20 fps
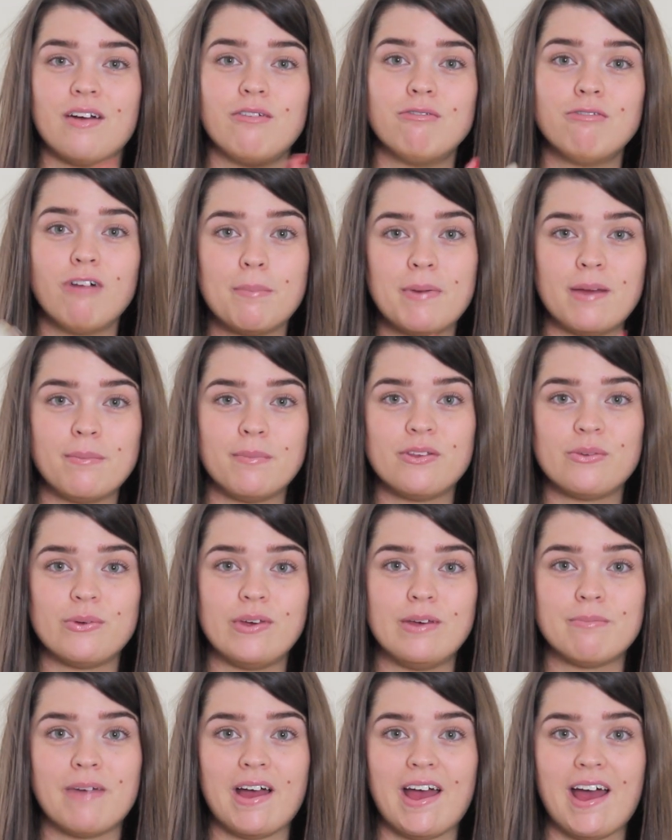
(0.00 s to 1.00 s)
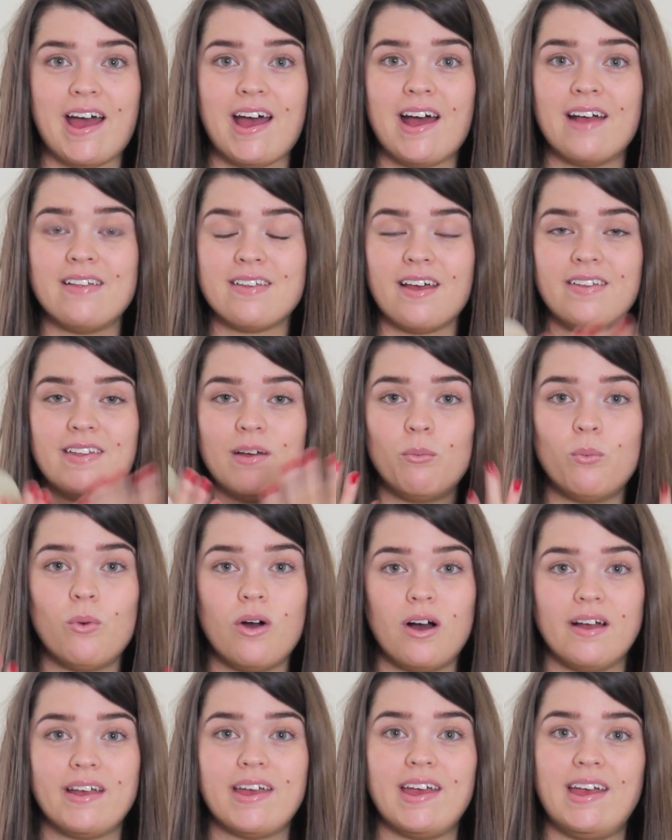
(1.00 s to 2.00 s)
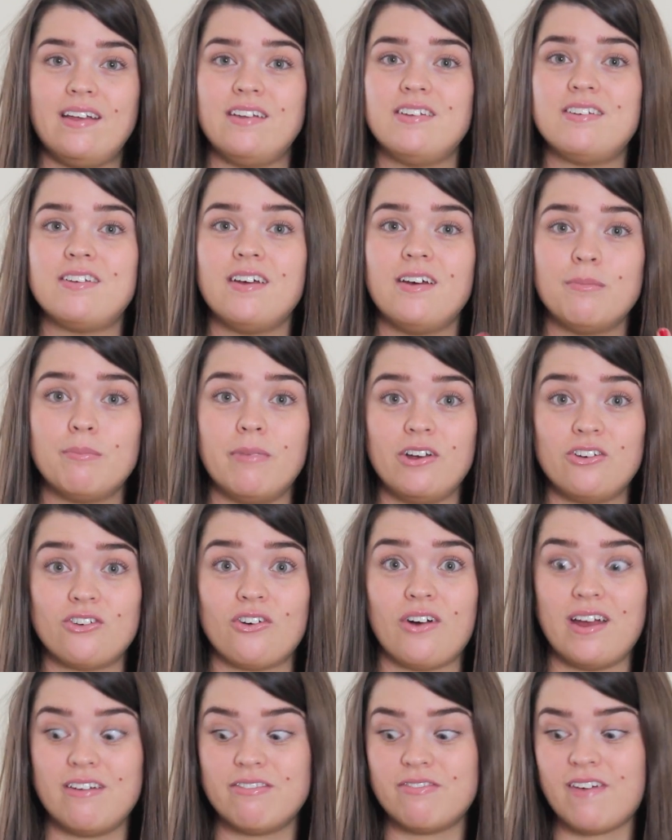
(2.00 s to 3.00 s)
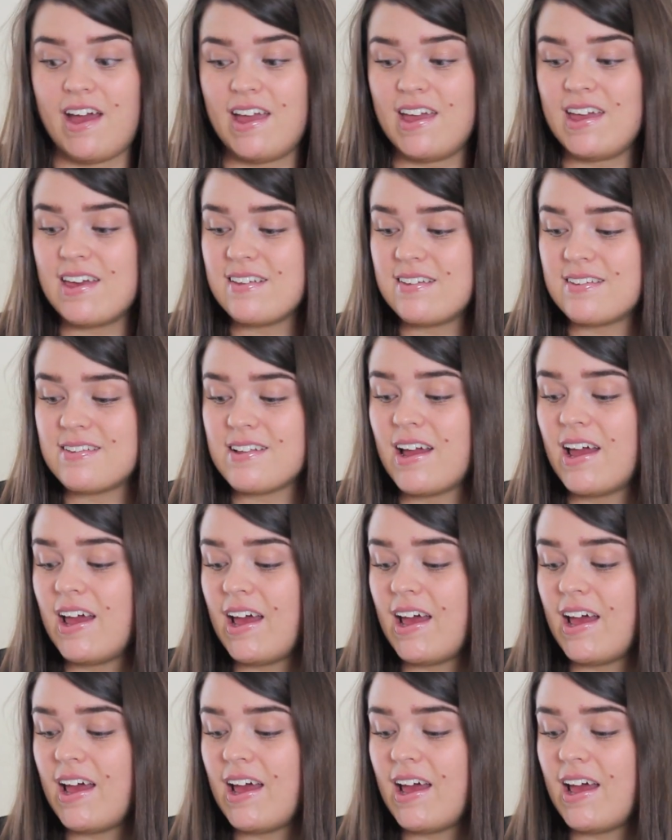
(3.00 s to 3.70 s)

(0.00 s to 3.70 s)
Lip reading: I rub it in between my hands and then work it into my dry face,